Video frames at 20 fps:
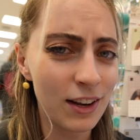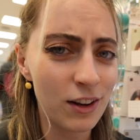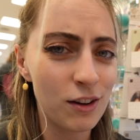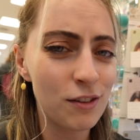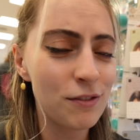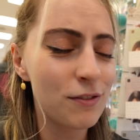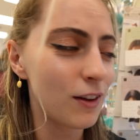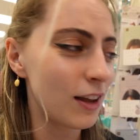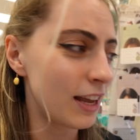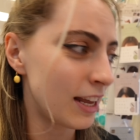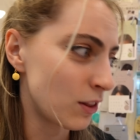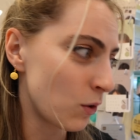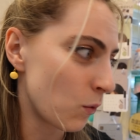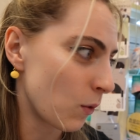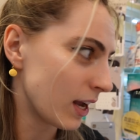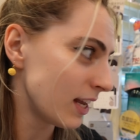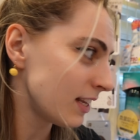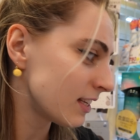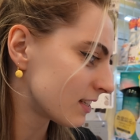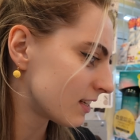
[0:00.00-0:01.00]
off in the
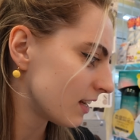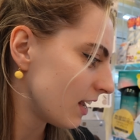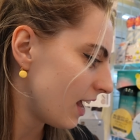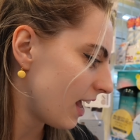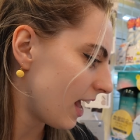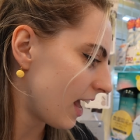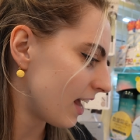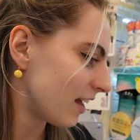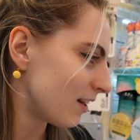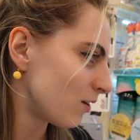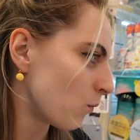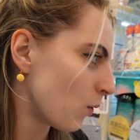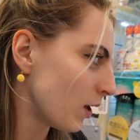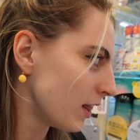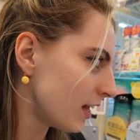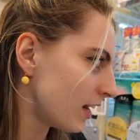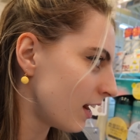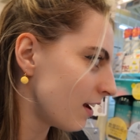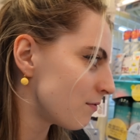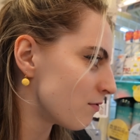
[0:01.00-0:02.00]
West. And one
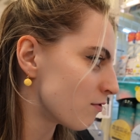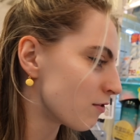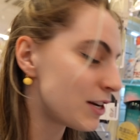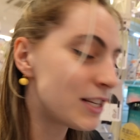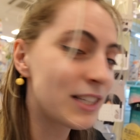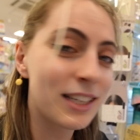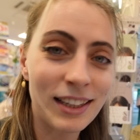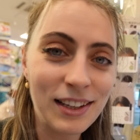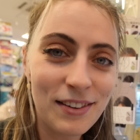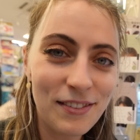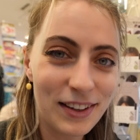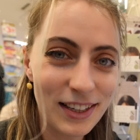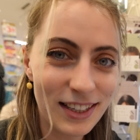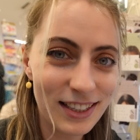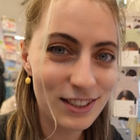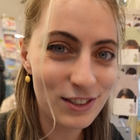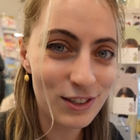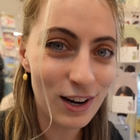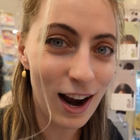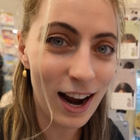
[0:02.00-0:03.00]
that I've recently
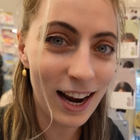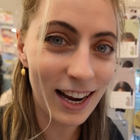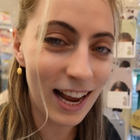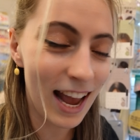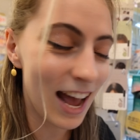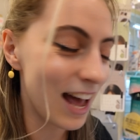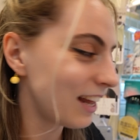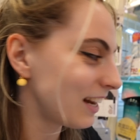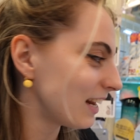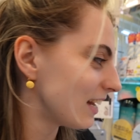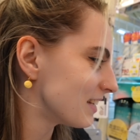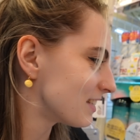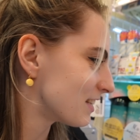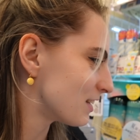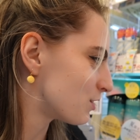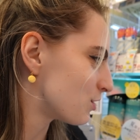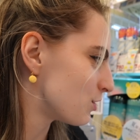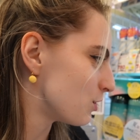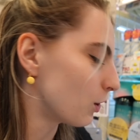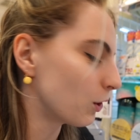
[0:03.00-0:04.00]
been trying out is
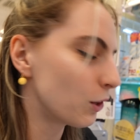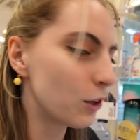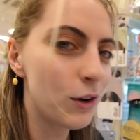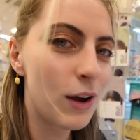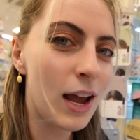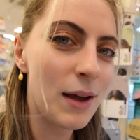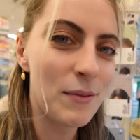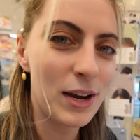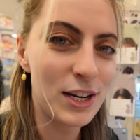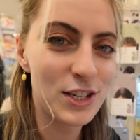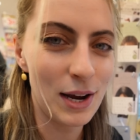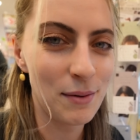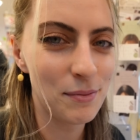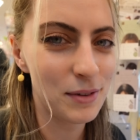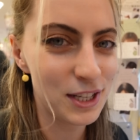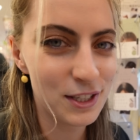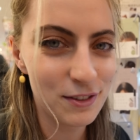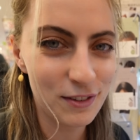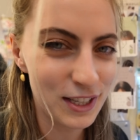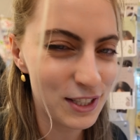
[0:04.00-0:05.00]
this Yolu, and my
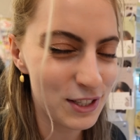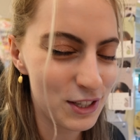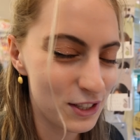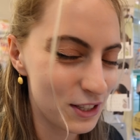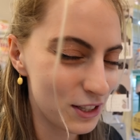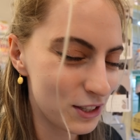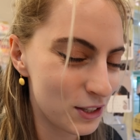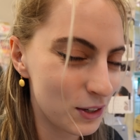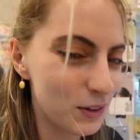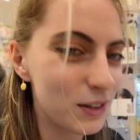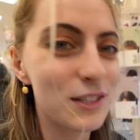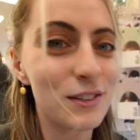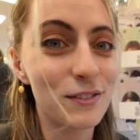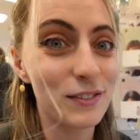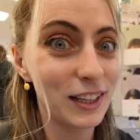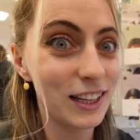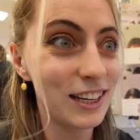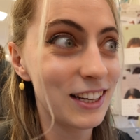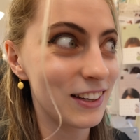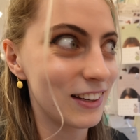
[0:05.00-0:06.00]
Japanese friends use it too. It's
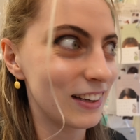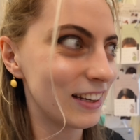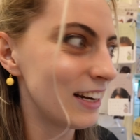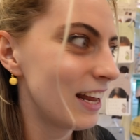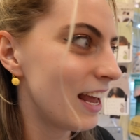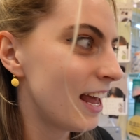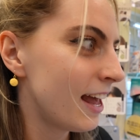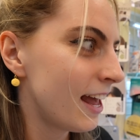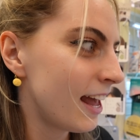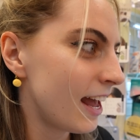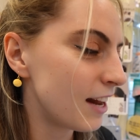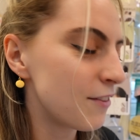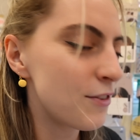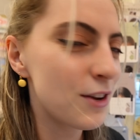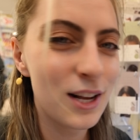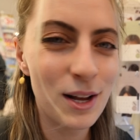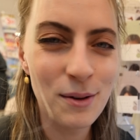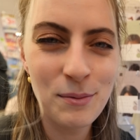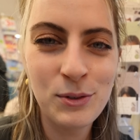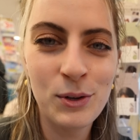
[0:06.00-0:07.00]
really good. And if you
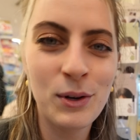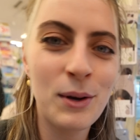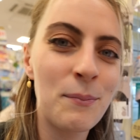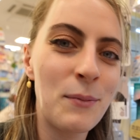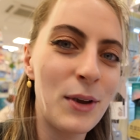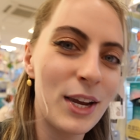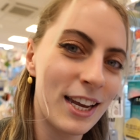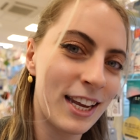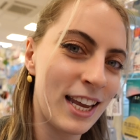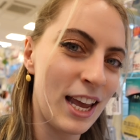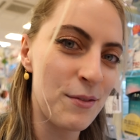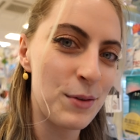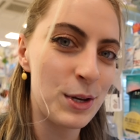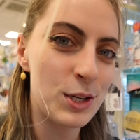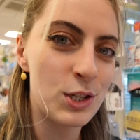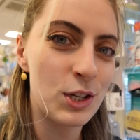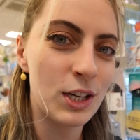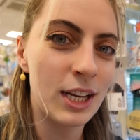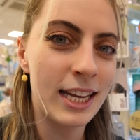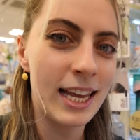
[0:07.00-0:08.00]
come to a bigger
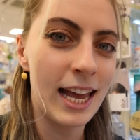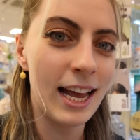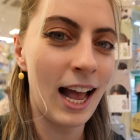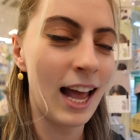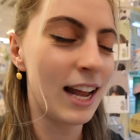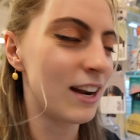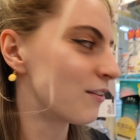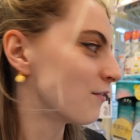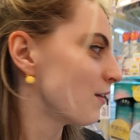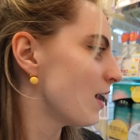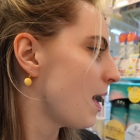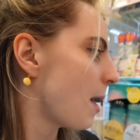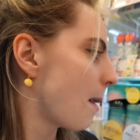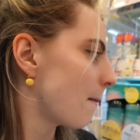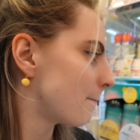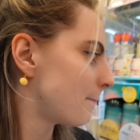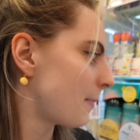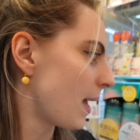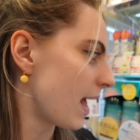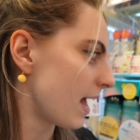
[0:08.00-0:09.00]
chemist, you can get kind of
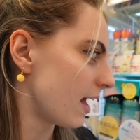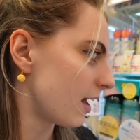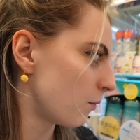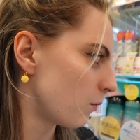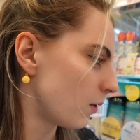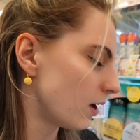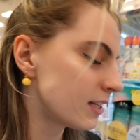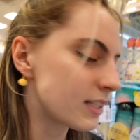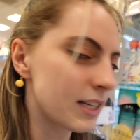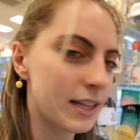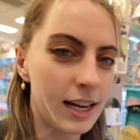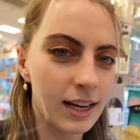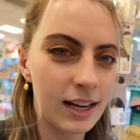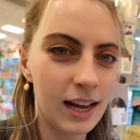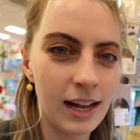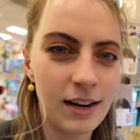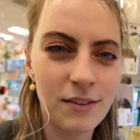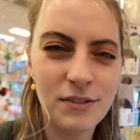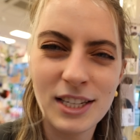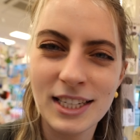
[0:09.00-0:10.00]
pair ones, and they're
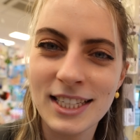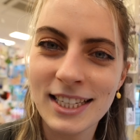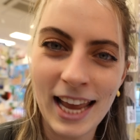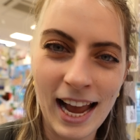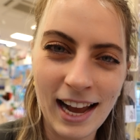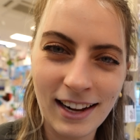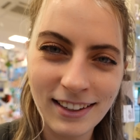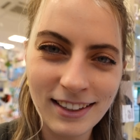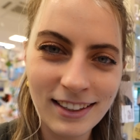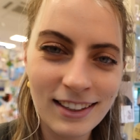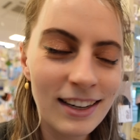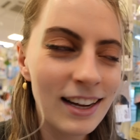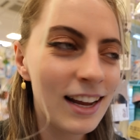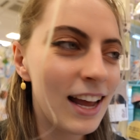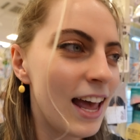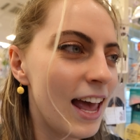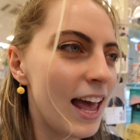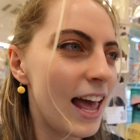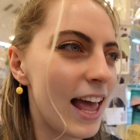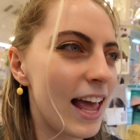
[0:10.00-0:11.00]
kind of discounted.
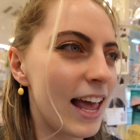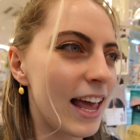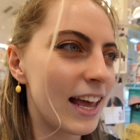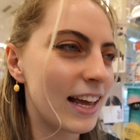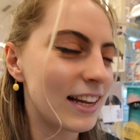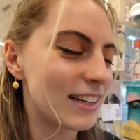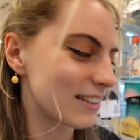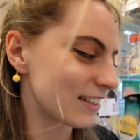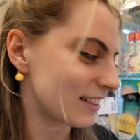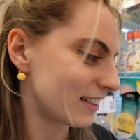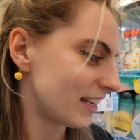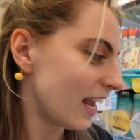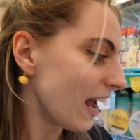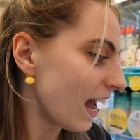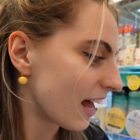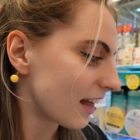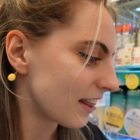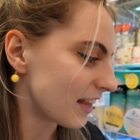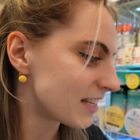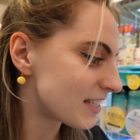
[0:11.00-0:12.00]
And
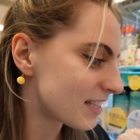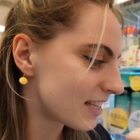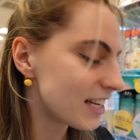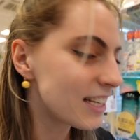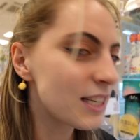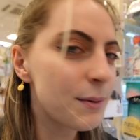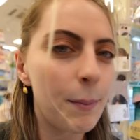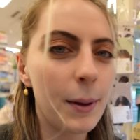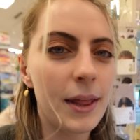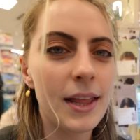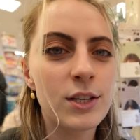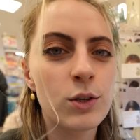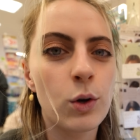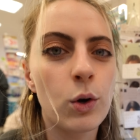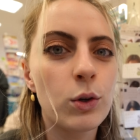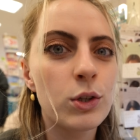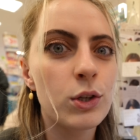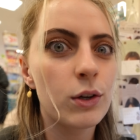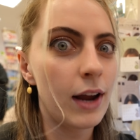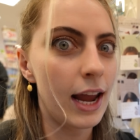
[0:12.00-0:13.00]
yeah, there's this, but there's
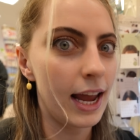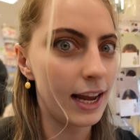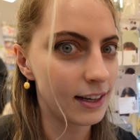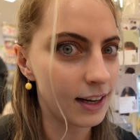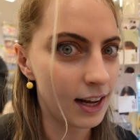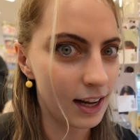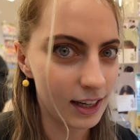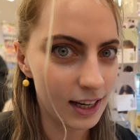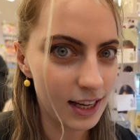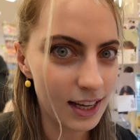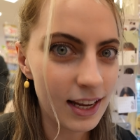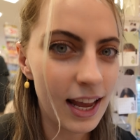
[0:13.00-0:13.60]
also and honey.